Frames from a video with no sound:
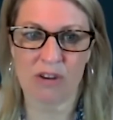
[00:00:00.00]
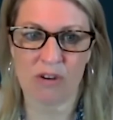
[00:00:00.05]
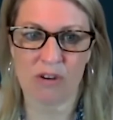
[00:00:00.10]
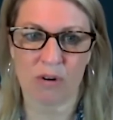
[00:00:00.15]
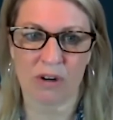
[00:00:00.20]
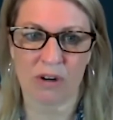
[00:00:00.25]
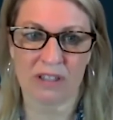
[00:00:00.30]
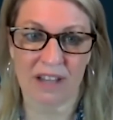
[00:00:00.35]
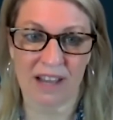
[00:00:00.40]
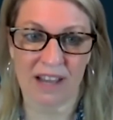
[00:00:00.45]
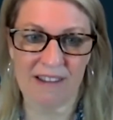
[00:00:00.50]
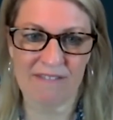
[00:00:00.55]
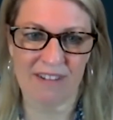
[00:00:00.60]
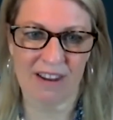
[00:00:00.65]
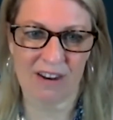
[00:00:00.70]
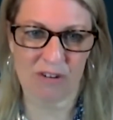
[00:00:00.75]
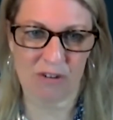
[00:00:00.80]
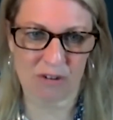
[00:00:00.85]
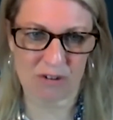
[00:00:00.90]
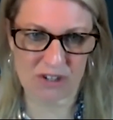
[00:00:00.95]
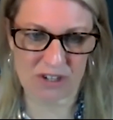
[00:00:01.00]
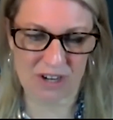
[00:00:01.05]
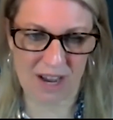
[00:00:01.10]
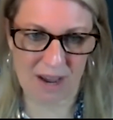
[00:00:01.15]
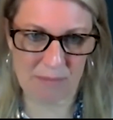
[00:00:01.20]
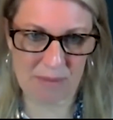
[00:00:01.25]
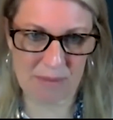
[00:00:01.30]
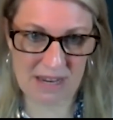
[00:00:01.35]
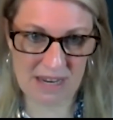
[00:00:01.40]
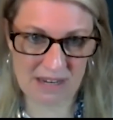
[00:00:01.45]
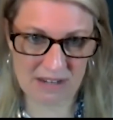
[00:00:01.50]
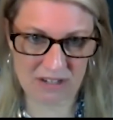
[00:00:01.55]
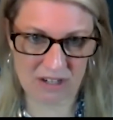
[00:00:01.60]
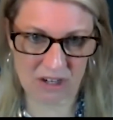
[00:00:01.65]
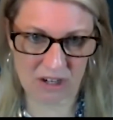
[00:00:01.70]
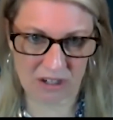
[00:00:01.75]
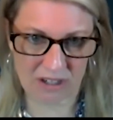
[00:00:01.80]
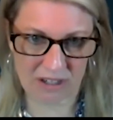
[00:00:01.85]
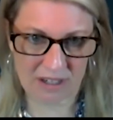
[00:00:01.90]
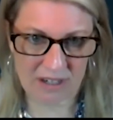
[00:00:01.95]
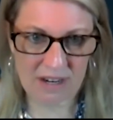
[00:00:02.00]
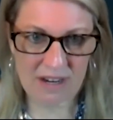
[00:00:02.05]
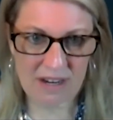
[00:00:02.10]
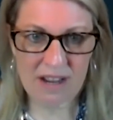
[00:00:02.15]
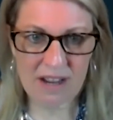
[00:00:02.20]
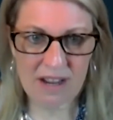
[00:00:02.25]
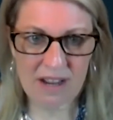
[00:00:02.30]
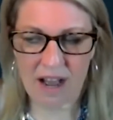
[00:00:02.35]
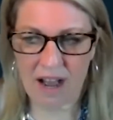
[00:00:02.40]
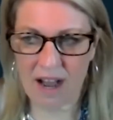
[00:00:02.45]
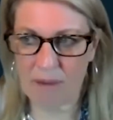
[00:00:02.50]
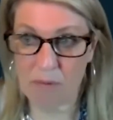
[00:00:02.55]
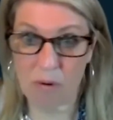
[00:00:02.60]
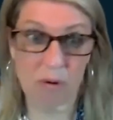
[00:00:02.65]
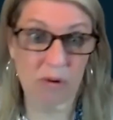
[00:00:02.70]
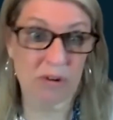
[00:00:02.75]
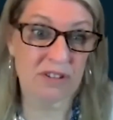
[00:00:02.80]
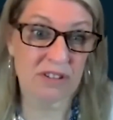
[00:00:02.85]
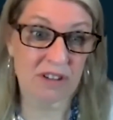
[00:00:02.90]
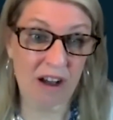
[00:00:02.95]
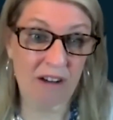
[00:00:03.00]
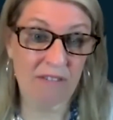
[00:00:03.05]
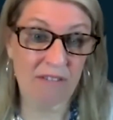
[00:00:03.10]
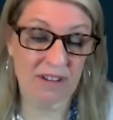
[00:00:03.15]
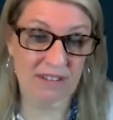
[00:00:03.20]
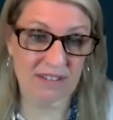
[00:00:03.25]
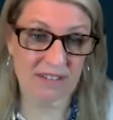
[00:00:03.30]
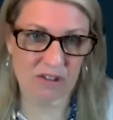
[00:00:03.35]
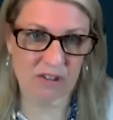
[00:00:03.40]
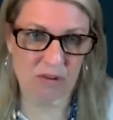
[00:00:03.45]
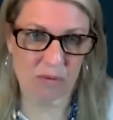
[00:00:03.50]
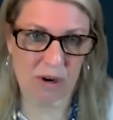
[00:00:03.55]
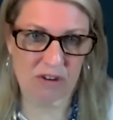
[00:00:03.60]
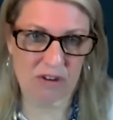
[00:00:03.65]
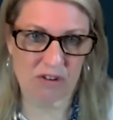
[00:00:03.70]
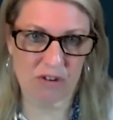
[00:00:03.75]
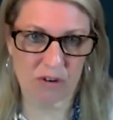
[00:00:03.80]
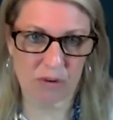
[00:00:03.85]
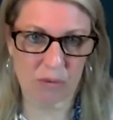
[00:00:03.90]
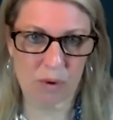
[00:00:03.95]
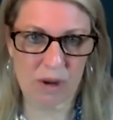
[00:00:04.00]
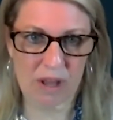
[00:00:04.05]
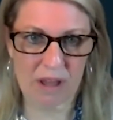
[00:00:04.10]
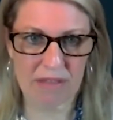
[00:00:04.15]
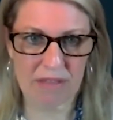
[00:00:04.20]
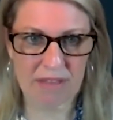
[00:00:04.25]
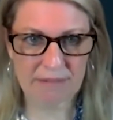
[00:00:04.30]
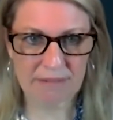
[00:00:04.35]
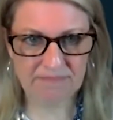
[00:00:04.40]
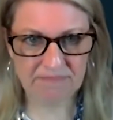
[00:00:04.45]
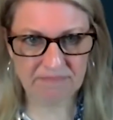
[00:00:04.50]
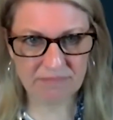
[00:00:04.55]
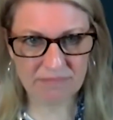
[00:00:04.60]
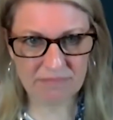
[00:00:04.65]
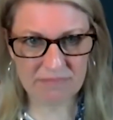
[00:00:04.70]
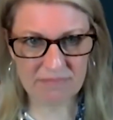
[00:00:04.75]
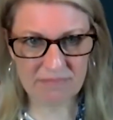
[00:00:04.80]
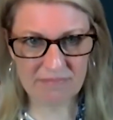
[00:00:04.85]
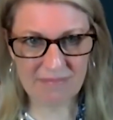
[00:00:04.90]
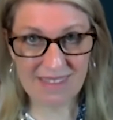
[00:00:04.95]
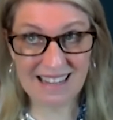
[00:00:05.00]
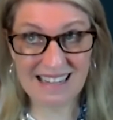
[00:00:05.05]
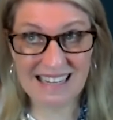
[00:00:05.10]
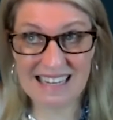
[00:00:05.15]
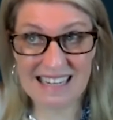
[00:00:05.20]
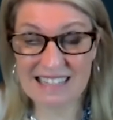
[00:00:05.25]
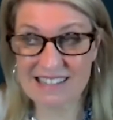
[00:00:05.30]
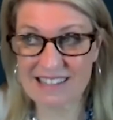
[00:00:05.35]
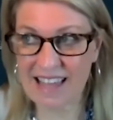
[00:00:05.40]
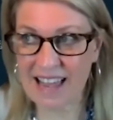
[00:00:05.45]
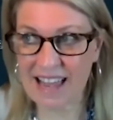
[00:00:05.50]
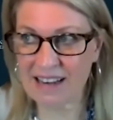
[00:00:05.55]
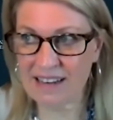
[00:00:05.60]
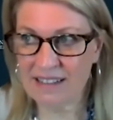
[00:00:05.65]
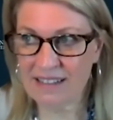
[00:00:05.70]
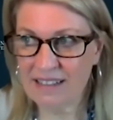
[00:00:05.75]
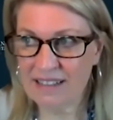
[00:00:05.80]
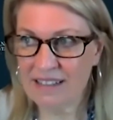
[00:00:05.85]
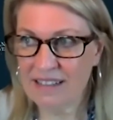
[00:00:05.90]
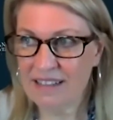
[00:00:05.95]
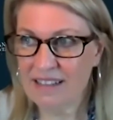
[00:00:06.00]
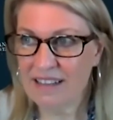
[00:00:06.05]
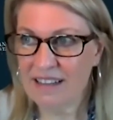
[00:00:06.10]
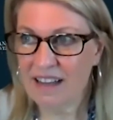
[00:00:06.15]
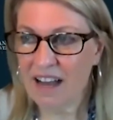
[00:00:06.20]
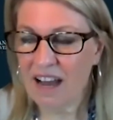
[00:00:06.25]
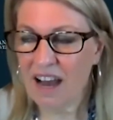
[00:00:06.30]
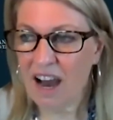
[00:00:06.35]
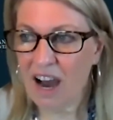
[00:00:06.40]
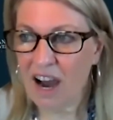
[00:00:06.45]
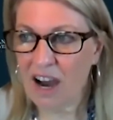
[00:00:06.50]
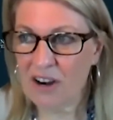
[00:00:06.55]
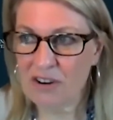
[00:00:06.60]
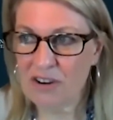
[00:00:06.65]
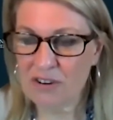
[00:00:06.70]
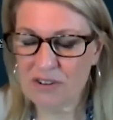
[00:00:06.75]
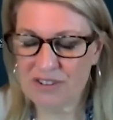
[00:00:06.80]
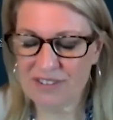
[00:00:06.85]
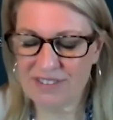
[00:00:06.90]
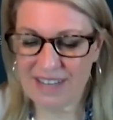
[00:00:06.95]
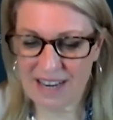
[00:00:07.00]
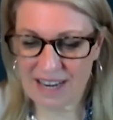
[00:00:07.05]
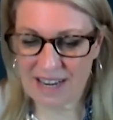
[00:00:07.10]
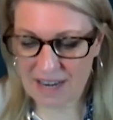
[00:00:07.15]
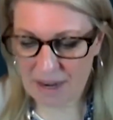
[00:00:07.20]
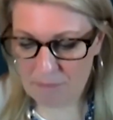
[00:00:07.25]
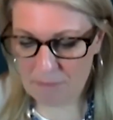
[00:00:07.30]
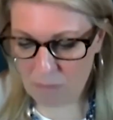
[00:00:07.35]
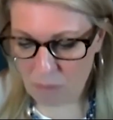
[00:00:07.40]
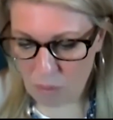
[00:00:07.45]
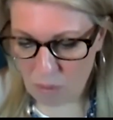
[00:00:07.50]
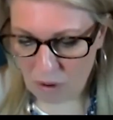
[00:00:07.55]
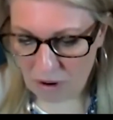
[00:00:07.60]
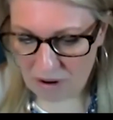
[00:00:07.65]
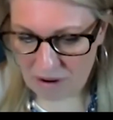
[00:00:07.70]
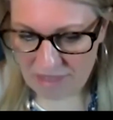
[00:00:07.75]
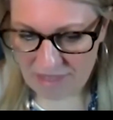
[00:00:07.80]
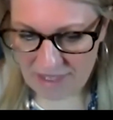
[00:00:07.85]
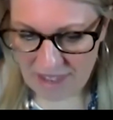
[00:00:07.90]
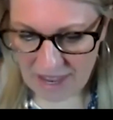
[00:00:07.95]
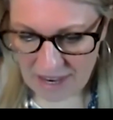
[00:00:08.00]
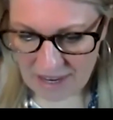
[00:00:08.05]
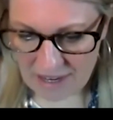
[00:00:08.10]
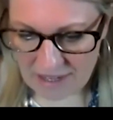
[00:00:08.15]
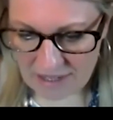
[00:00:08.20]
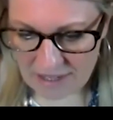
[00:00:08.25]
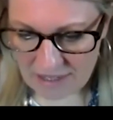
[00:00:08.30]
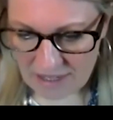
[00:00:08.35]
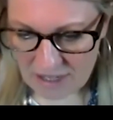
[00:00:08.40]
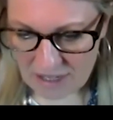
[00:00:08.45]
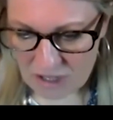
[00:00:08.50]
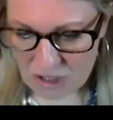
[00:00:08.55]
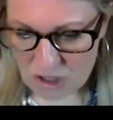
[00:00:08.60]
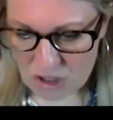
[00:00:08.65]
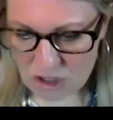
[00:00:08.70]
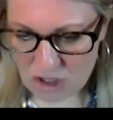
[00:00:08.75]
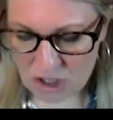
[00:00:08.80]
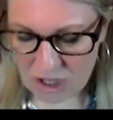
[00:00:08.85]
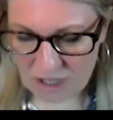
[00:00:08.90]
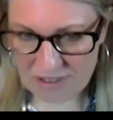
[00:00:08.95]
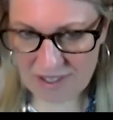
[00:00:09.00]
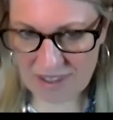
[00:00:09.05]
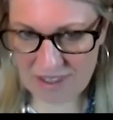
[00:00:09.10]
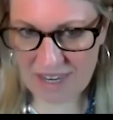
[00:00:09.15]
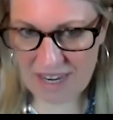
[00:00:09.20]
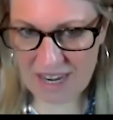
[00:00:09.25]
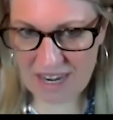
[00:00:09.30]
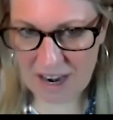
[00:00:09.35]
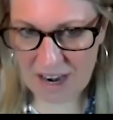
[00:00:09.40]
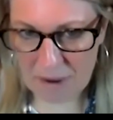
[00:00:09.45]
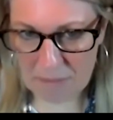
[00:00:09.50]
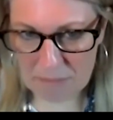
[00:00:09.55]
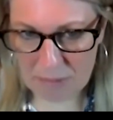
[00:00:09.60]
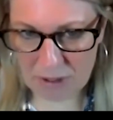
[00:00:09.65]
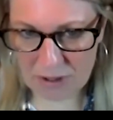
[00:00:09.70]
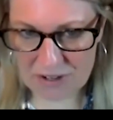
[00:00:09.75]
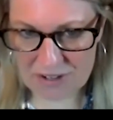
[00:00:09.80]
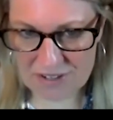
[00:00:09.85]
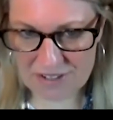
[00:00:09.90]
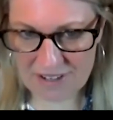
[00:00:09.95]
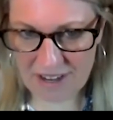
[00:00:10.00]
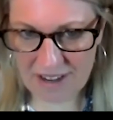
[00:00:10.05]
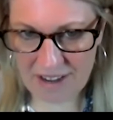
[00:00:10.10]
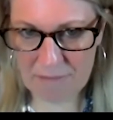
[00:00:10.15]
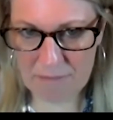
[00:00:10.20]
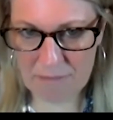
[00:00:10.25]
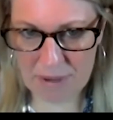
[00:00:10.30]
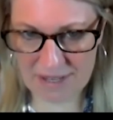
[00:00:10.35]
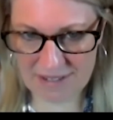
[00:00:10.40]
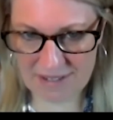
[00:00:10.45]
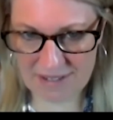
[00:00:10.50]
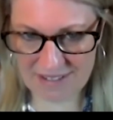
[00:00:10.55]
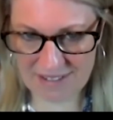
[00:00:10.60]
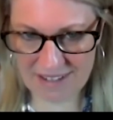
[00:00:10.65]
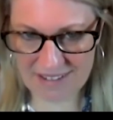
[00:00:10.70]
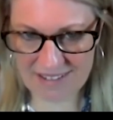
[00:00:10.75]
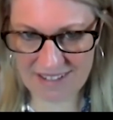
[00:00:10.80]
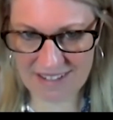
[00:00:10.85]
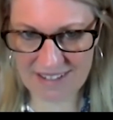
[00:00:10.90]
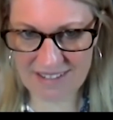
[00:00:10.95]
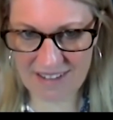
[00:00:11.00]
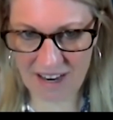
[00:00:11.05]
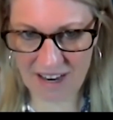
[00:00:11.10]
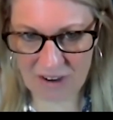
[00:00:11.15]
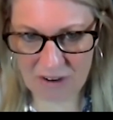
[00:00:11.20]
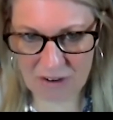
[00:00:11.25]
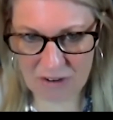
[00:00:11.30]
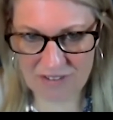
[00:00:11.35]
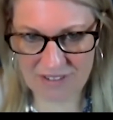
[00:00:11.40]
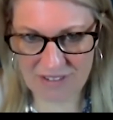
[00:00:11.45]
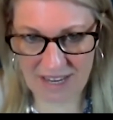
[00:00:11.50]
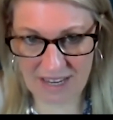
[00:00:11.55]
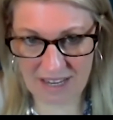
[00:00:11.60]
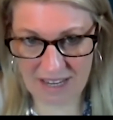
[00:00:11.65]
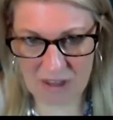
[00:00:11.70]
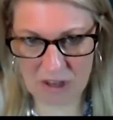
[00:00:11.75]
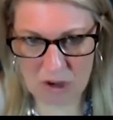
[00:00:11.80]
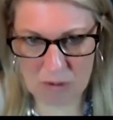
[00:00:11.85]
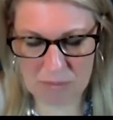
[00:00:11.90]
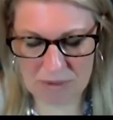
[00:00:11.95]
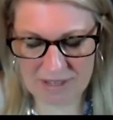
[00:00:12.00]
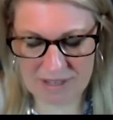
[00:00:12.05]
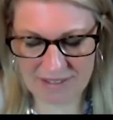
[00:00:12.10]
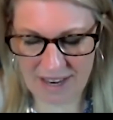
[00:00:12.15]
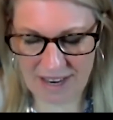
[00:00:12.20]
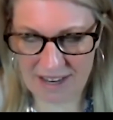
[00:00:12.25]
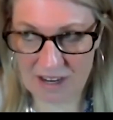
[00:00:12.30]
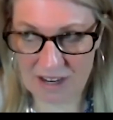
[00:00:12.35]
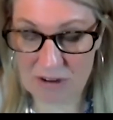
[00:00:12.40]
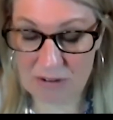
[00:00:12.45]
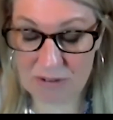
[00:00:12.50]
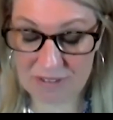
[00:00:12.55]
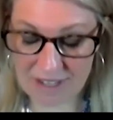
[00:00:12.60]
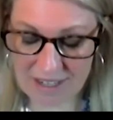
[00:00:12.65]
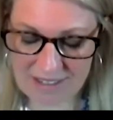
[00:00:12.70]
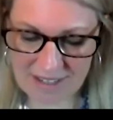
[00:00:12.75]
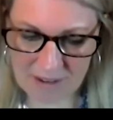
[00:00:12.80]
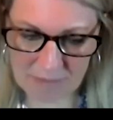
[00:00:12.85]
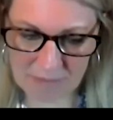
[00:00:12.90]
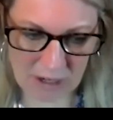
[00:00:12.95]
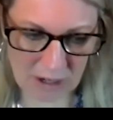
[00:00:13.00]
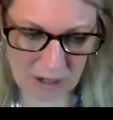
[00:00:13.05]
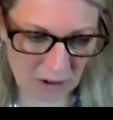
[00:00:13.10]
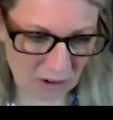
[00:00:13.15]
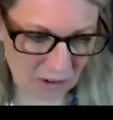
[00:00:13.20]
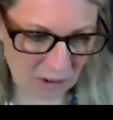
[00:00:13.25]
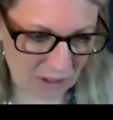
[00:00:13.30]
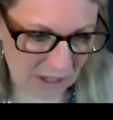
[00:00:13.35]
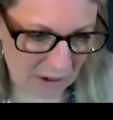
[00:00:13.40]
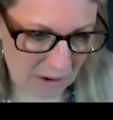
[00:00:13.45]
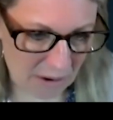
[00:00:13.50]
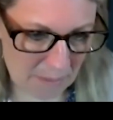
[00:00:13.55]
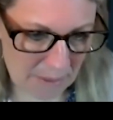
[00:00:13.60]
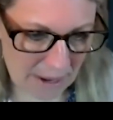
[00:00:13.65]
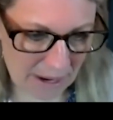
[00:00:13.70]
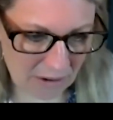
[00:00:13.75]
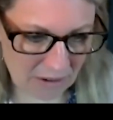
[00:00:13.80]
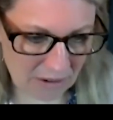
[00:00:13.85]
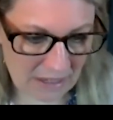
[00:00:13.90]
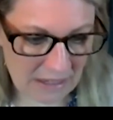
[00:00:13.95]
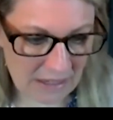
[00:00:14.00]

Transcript: your life and your job easier, or solve a situation you're with. It's that understanding more than just the numbers of business. It's understanding the human side. And you said something earlier about